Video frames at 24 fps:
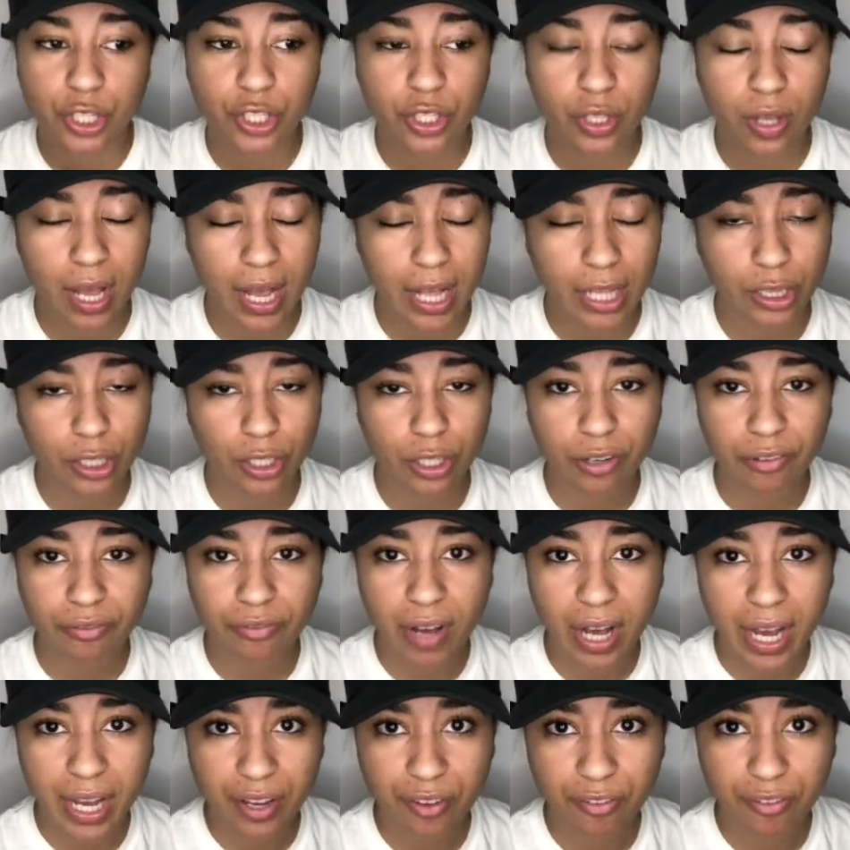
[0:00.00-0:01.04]
So I learned
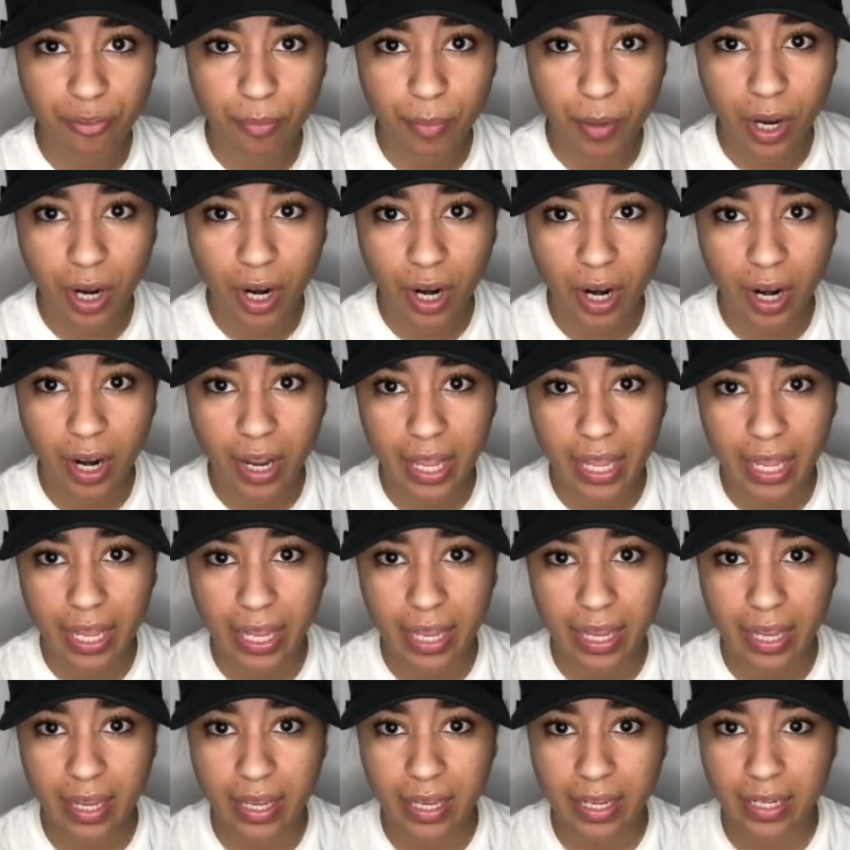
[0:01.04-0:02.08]
volume from her
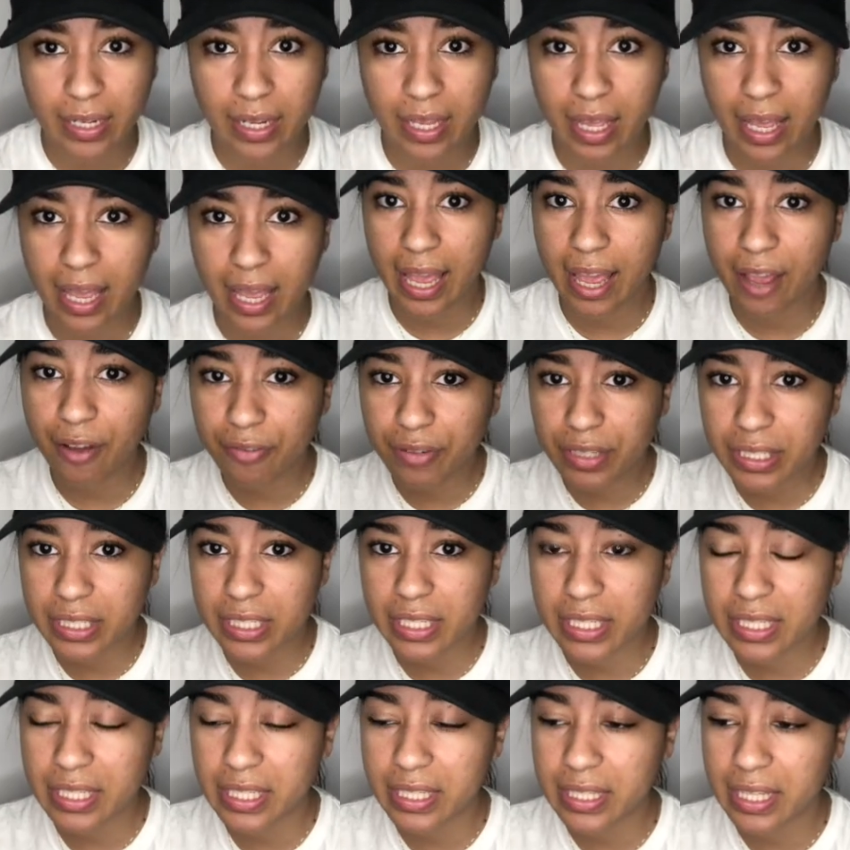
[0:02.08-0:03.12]
and ever
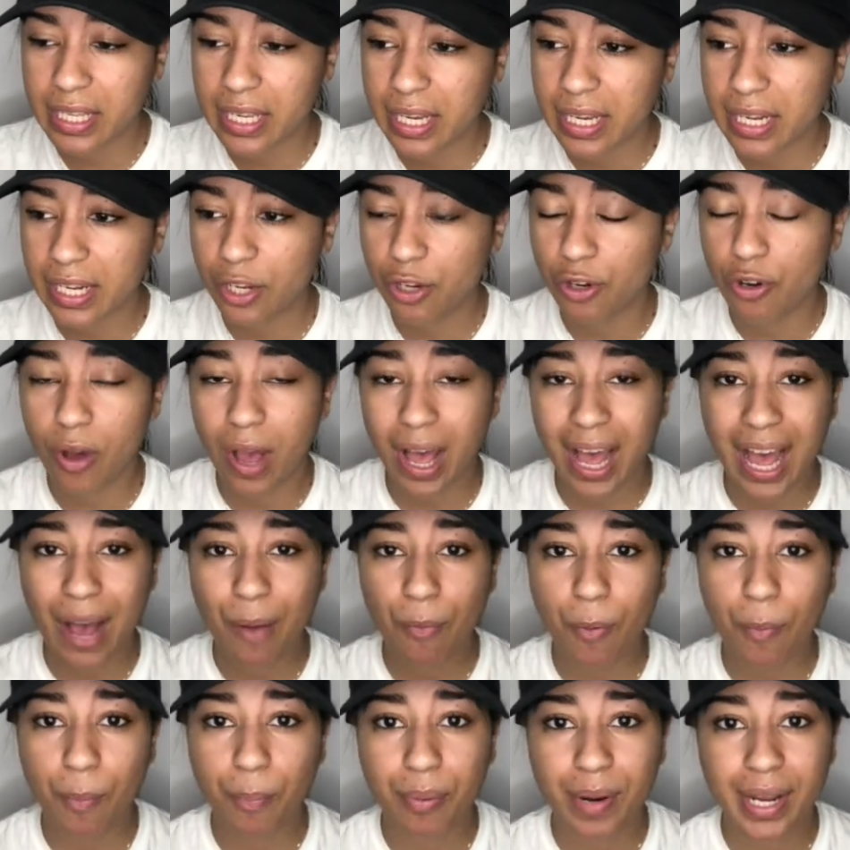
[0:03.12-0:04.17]
since then, you know, I
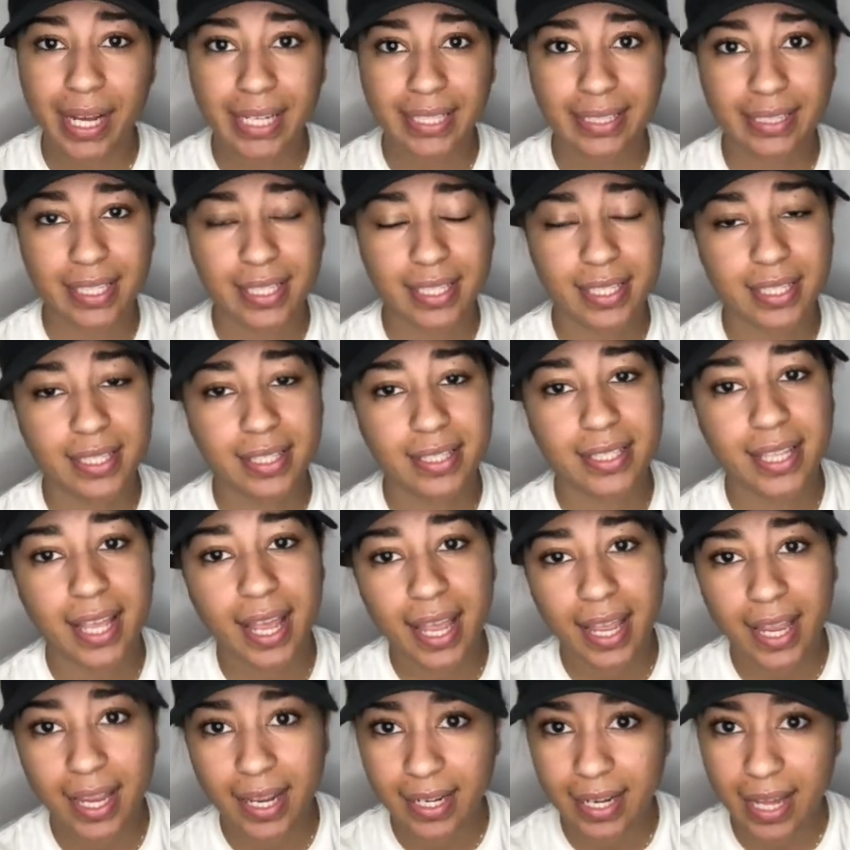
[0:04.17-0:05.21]
will practice
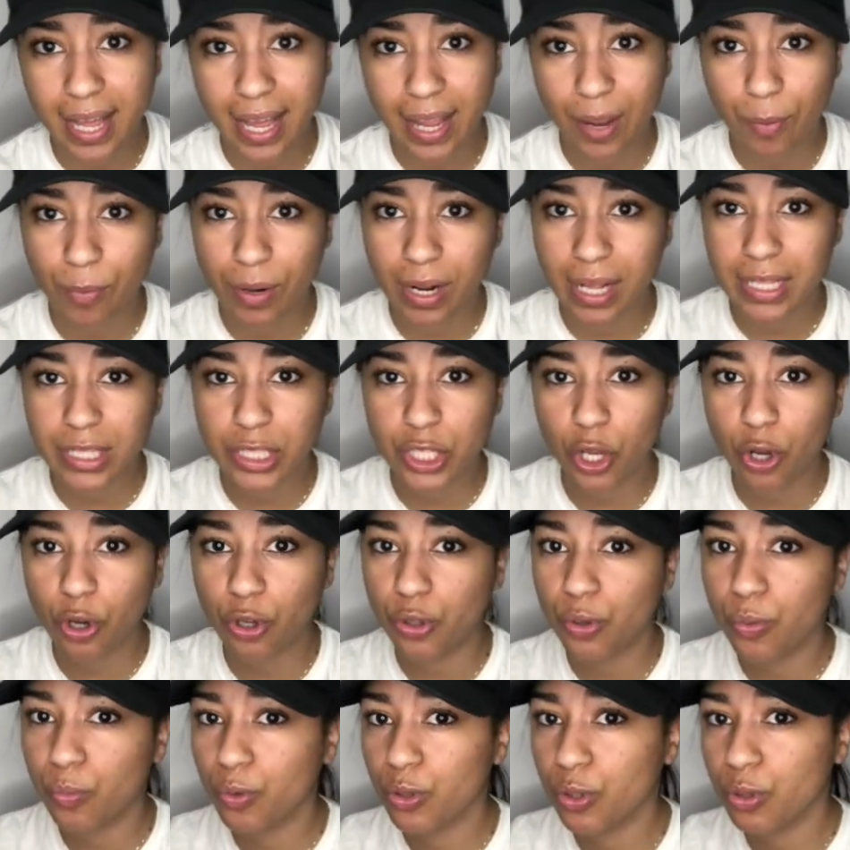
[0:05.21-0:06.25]
day and night. When I tell
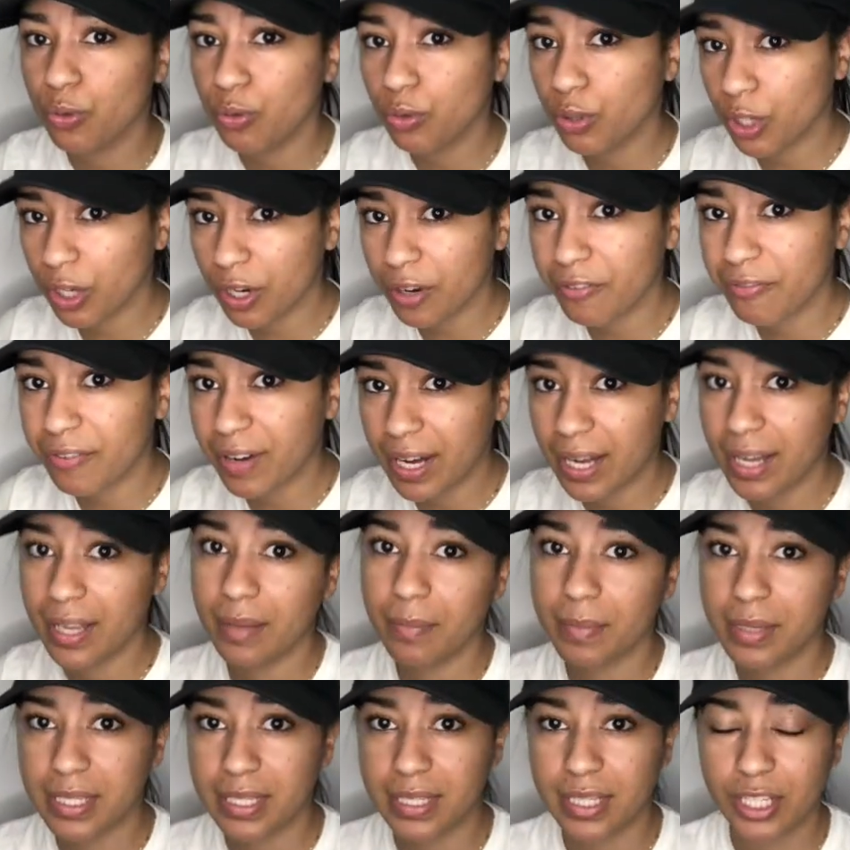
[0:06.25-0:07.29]
you, when you learn
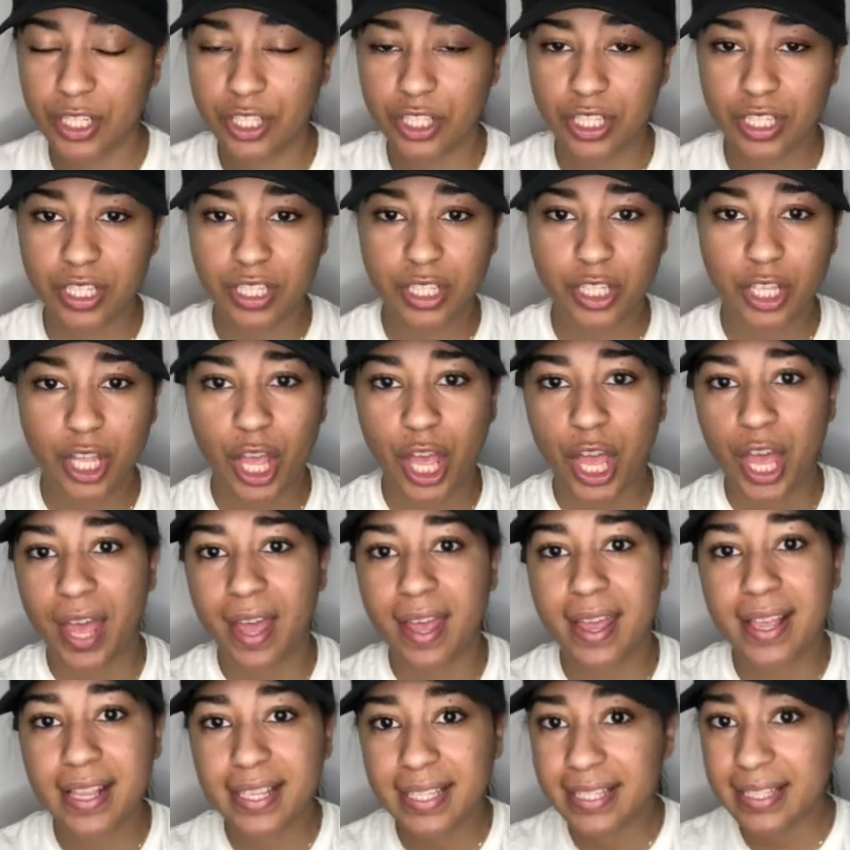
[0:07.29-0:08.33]
volume extensions,
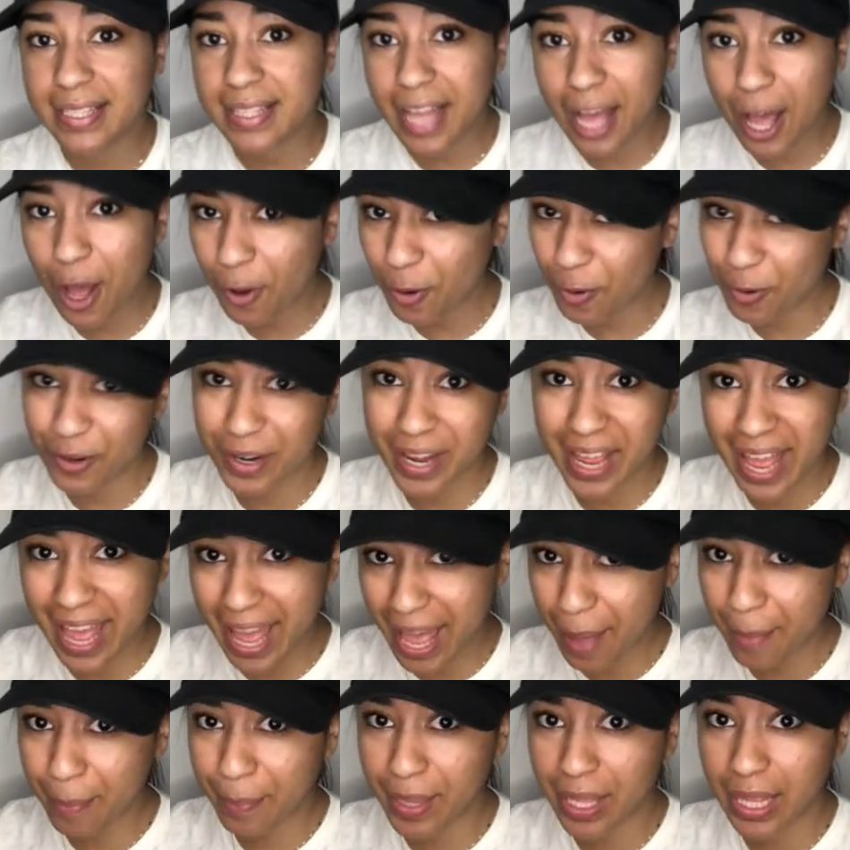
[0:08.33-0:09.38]
it's not going to
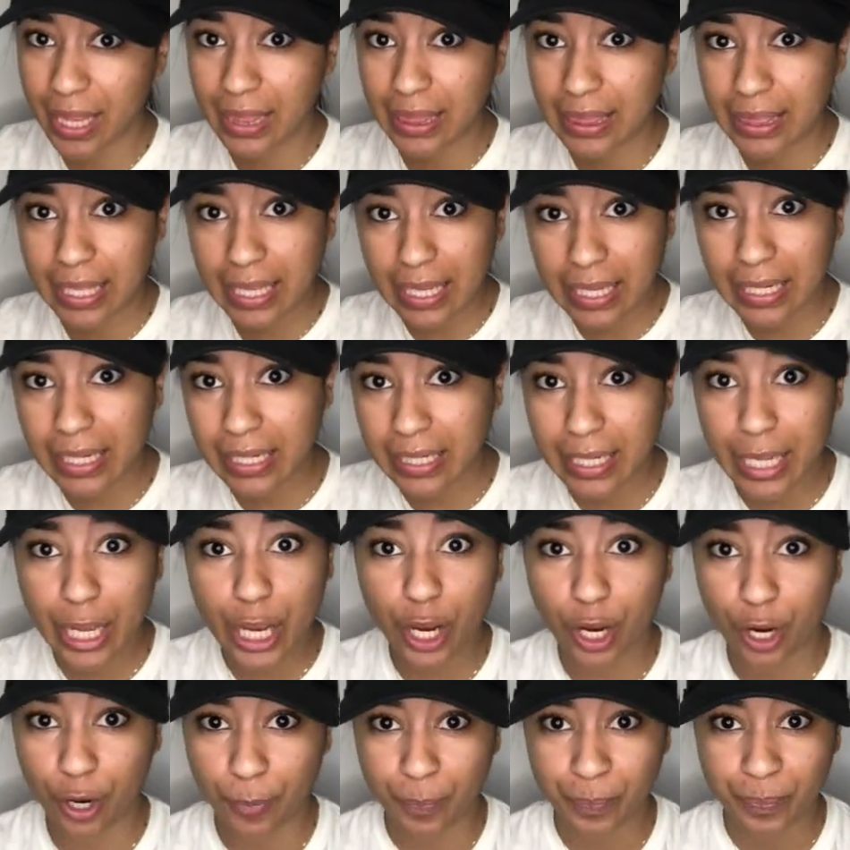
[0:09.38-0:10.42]
happen then and
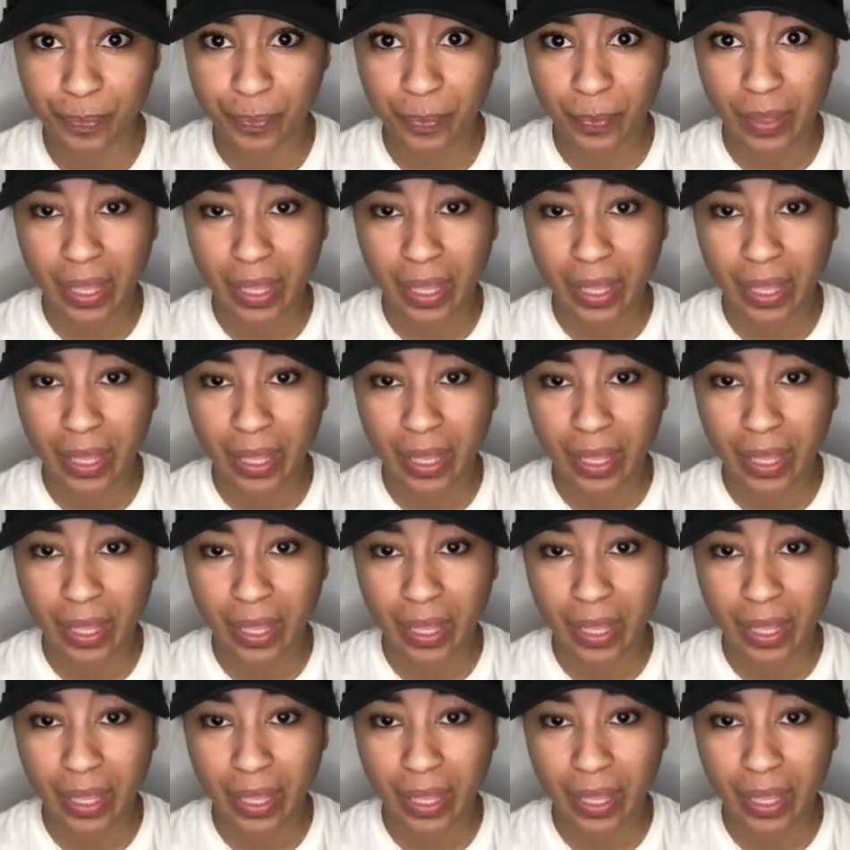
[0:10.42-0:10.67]
there.